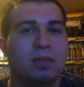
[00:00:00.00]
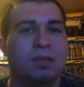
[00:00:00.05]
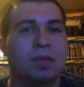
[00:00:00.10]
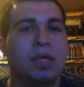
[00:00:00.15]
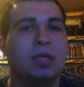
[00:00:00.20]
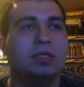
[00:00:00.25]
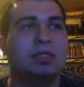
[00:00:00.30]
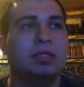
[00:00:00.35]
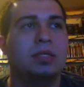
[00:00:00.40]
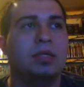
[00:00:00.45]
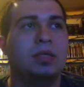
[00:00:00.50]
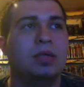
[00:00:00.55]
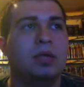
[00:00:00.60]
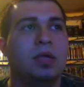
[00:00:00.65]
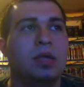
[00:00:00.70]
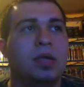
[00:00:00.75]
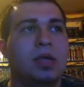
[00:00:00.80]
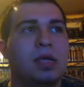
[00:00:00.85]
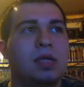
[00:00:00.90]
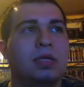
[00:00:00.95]

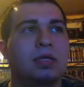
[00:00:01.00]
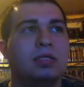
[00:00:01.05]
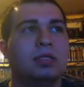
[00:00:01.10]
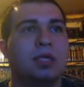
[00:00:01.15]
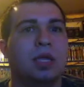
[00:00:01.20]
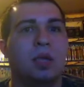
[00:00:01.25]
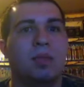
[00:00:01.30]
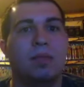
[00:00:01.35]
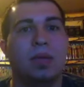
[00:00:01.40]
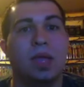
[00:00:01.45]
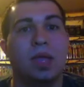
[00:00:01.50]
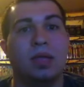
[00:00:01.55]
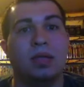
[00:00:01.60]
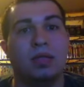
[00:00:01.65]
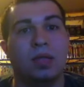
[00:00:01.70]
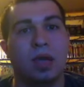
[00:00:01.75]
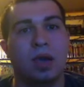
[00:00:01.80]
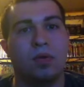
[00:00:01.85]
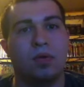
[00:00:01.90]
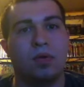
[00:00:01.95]
Mason is a
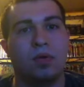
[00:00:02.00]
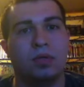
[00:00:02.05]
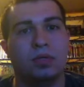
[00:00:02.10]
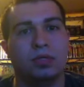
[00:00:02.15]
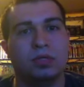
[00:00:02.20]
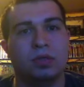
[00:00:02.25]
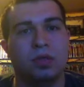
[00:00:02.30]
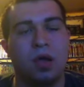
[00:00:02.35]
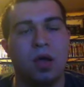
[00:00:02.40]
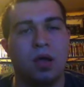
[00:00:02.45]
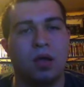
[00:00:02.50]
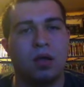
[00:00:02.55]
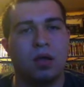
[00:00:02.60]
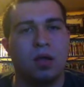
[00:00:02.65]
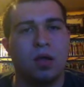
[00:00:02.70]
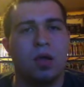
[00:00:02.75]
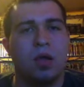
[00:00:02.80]
man down on his luck.